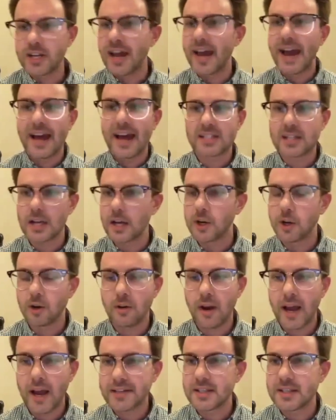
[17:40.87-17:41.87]
I ask
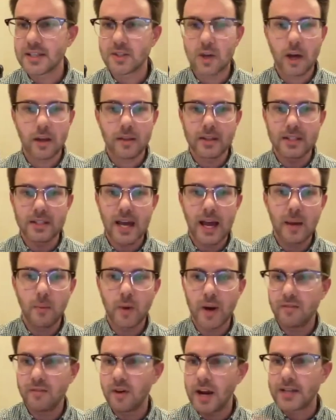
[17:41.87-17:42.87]
undergrads this all the time
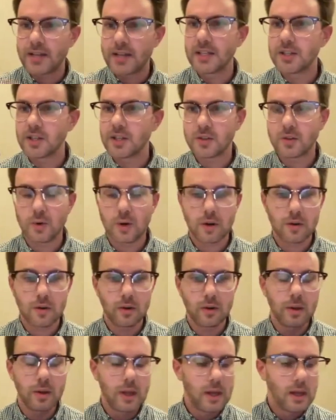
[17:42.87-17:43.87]
whenever I teach
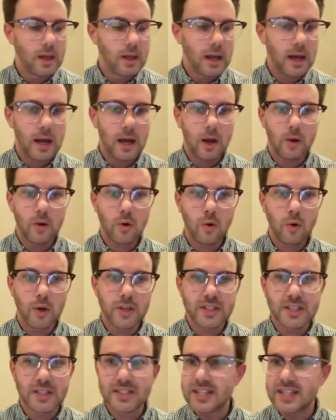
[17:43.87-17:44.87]
historical
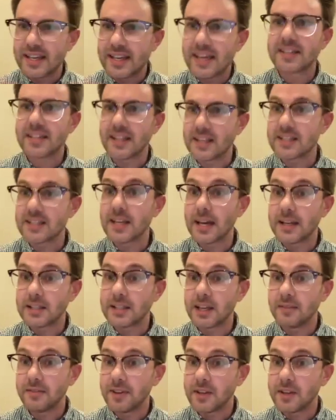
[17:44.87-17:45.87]
courses, to get to this
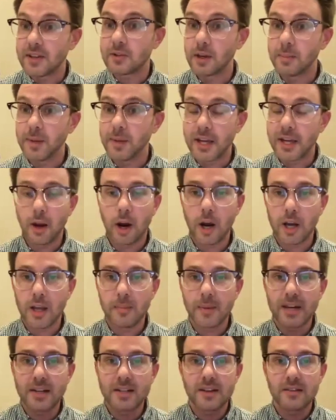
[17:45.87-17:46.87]
idea of history being
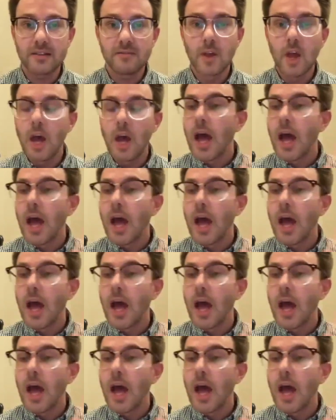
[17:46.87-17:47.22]
argumentative.